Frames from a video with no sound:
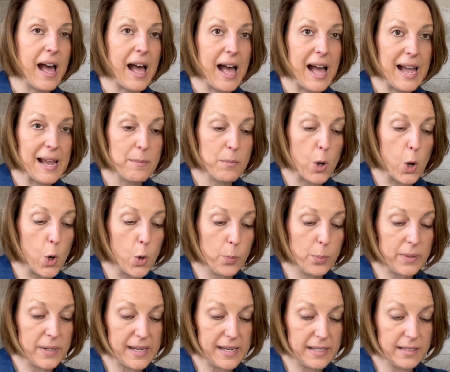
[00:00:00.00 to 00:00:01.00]
I'm
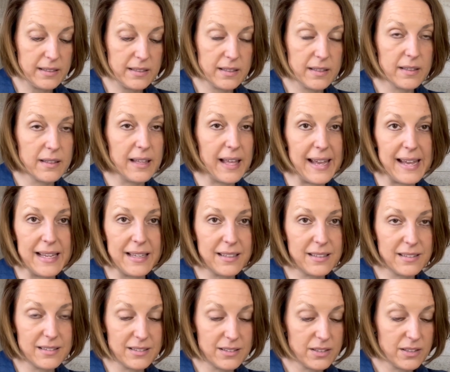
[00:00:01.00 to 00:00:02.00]
opening
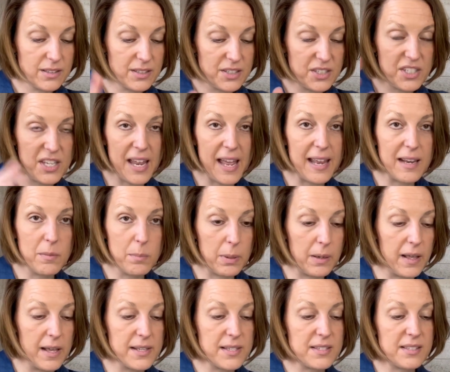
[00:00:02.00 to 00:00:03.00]
like 10
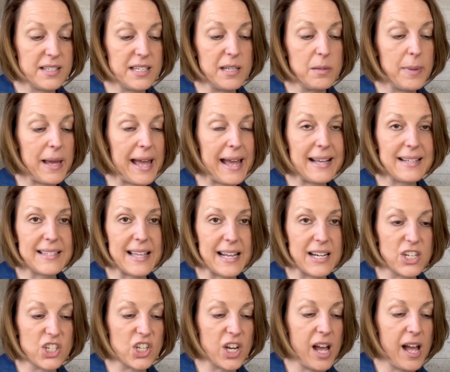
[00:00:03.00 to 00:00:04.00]
plus tea bags at a
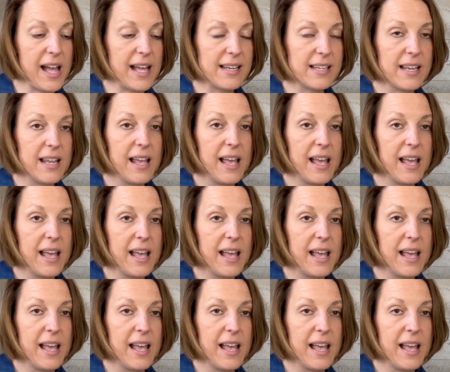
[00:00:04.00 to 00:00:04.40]
shot.